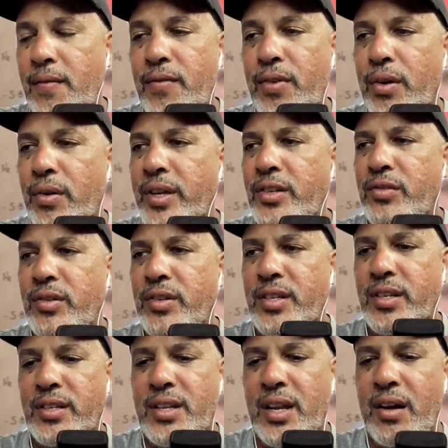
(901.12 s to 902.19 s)
Very
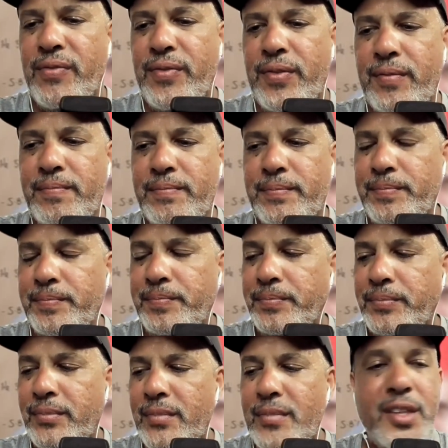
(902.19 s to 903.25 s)
interesting stuff.
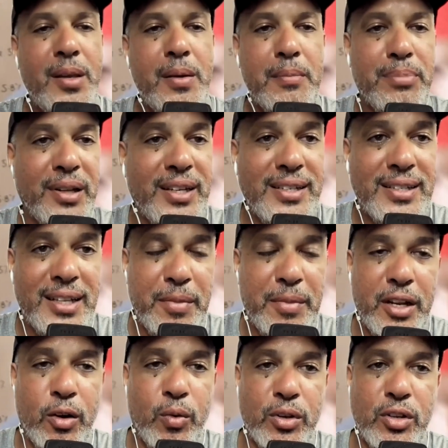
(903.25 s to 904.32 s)
please let me
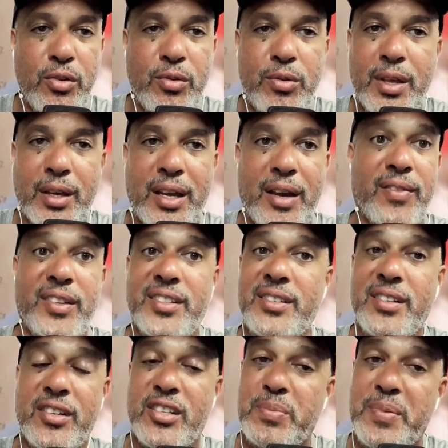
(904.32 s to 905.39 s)
know what you think. Have a
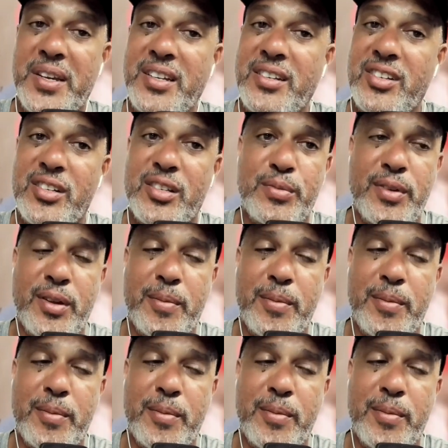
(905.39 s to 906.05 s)
listen to the speech. It's